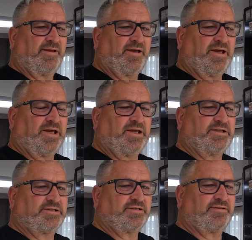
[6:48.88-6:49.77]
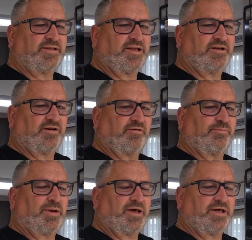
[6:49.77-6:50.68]
And then it'll
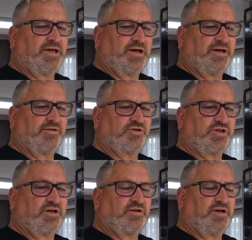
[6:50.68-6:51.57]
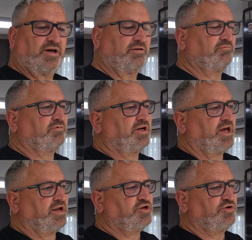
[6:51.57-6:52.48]
play the sound, read
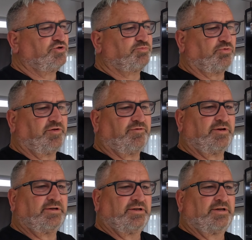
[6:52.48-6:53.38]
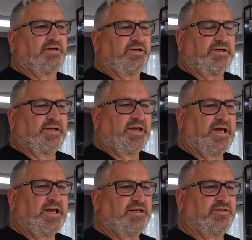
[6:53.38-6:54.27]
our news briefing,
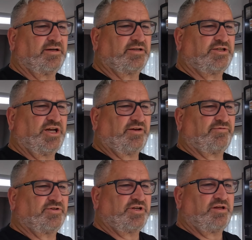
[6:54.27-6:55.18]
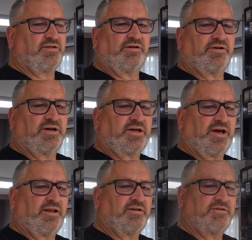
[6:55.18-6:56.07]
and check if there's anything on our
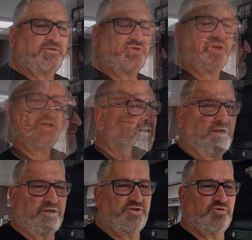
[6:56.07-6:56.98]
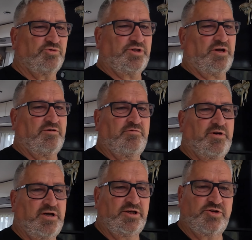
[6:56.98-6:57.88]
calendars. And it's
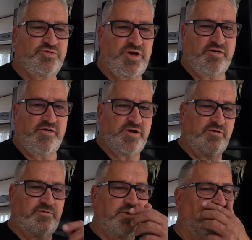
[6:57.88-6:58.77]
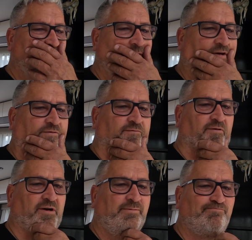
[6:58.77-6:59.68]
also quite a good tool if
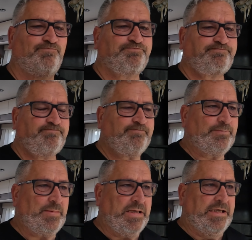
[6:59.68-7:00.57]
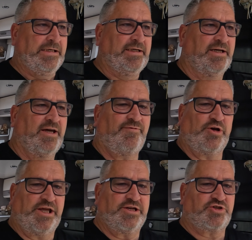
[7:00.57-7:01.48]
I get in